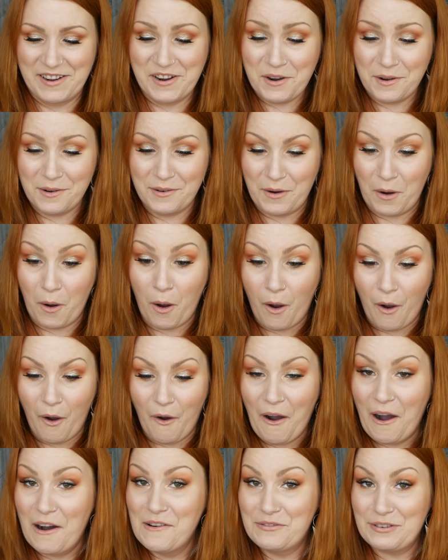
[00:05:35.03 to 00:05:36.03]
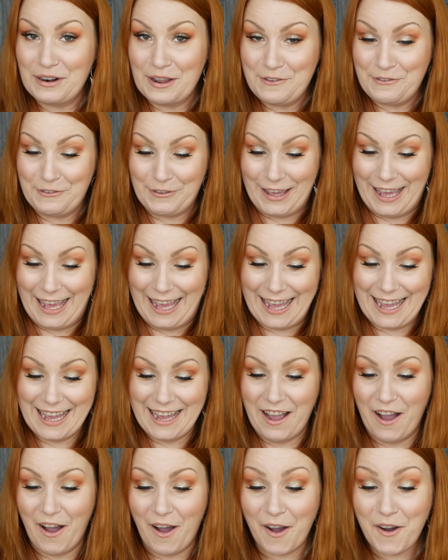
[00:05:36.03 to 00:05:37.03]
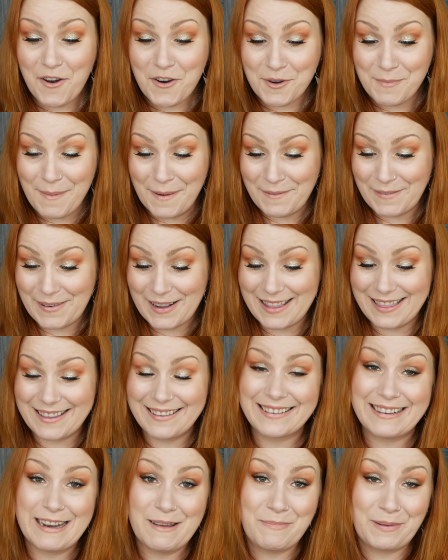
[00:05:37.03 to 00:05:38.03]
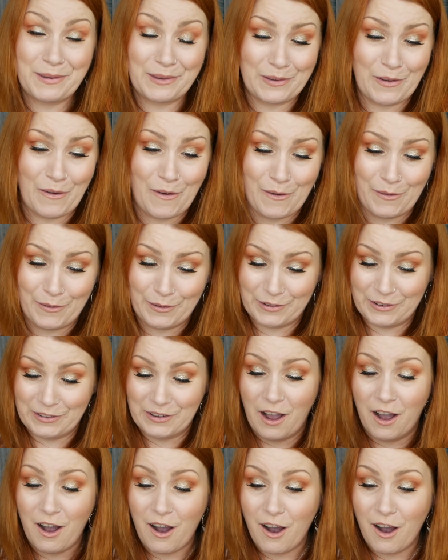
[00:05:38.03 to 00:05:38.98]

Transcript: Oh, and fluffy. Oh, my word! the slipper socks.